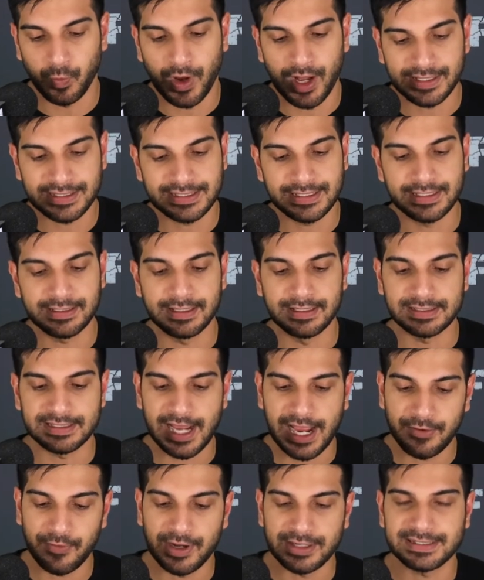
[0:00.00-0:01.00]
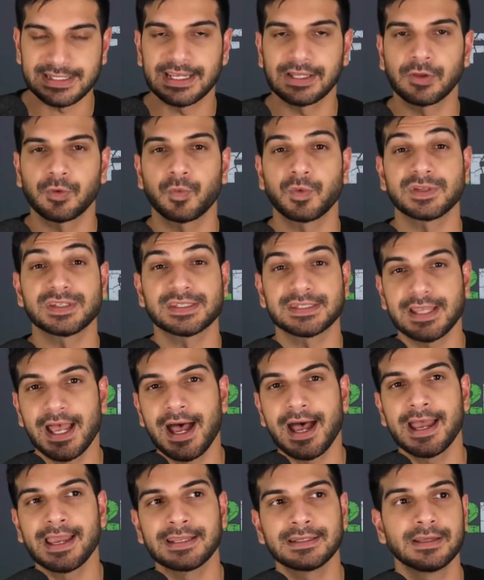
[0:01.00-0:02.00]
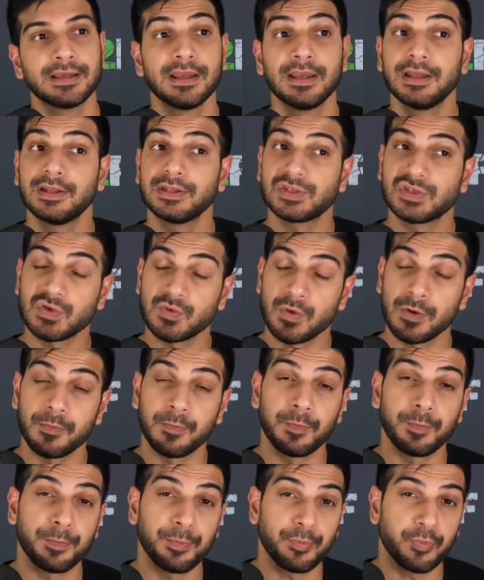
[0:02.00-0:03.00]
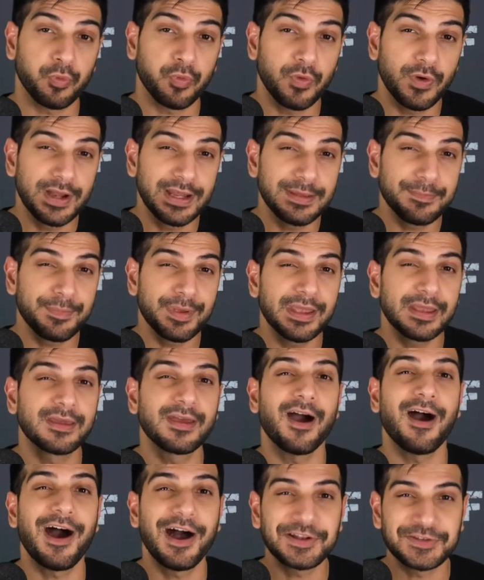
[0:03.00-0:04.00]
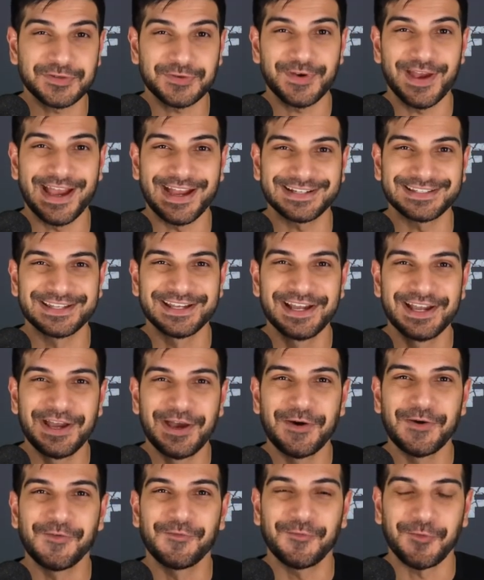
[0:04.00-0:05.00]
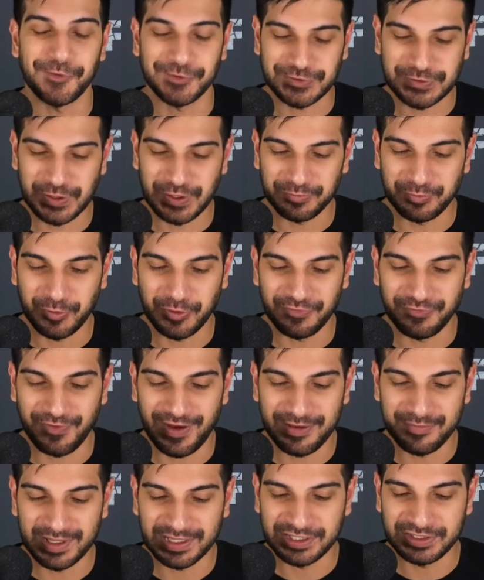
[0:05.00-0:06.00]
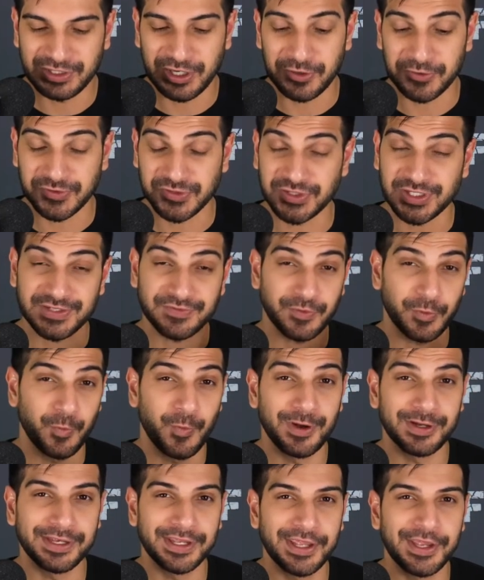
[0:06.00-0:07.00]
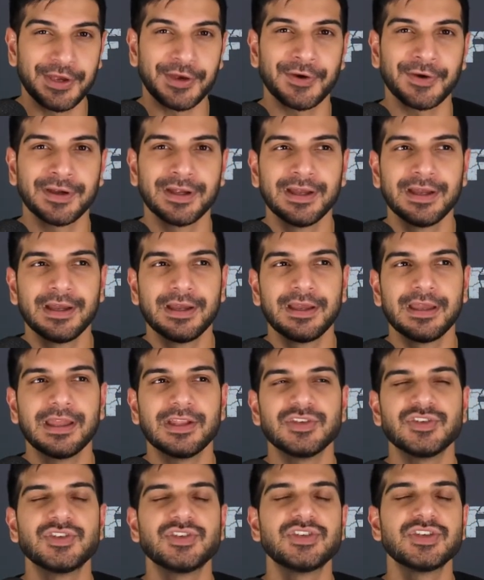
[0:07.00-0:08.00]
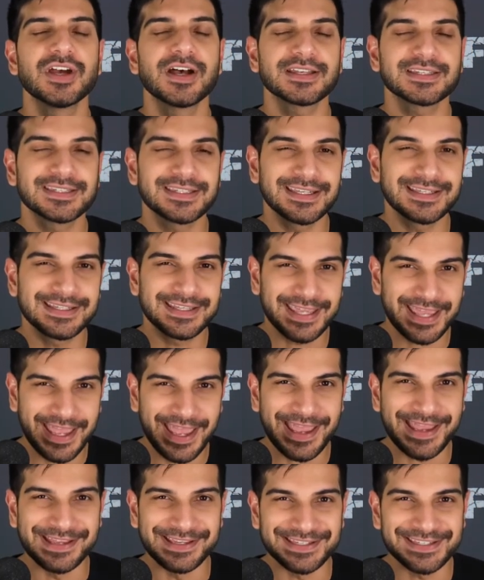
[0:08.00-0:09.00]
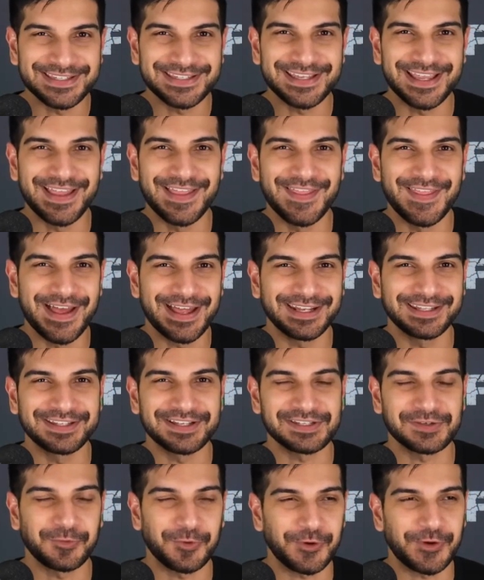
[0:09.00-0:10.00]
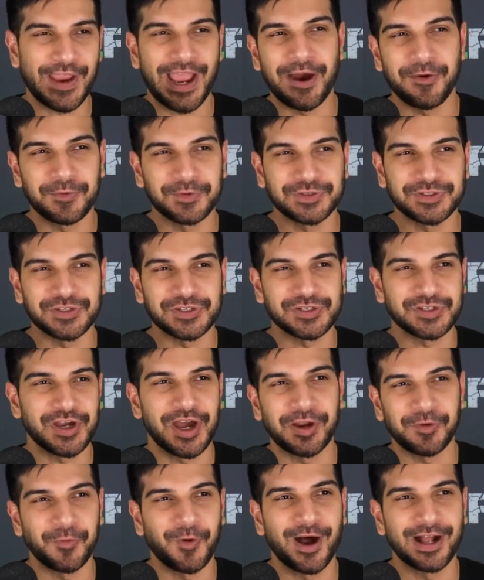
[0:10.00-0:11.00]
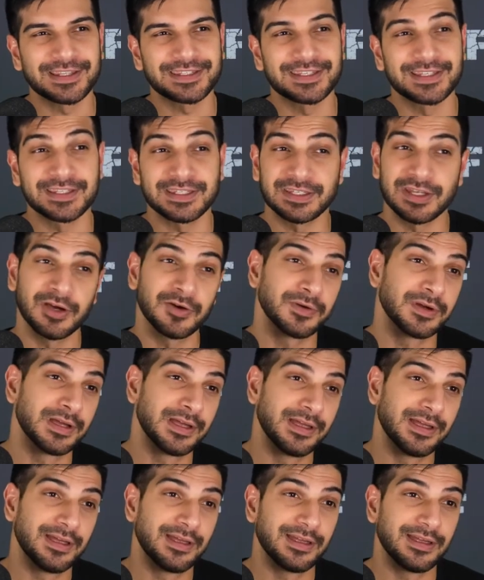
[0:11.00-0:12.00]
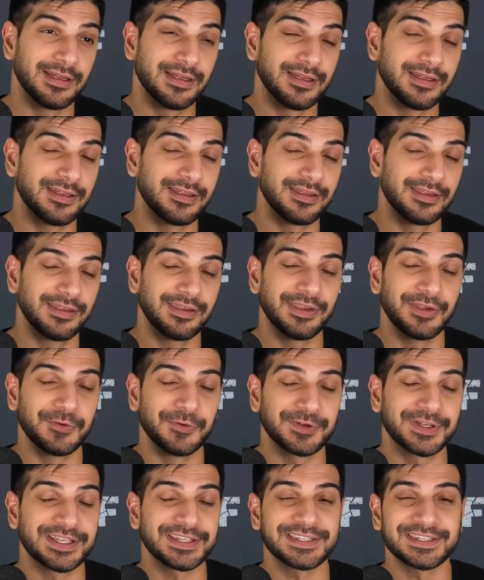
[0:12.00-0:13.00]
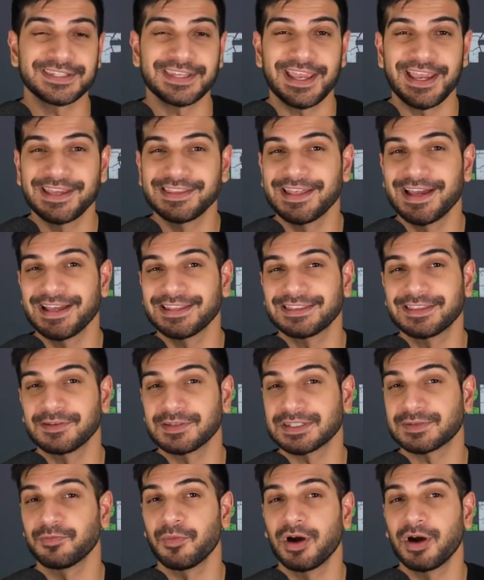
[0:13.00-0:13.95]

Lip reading: Watson, and Tyrod Taylor was signed to a pretty big contract for $12.5 million just for 1 year, just in case that it doesn't work out with Deshaun Watson. So you could say that this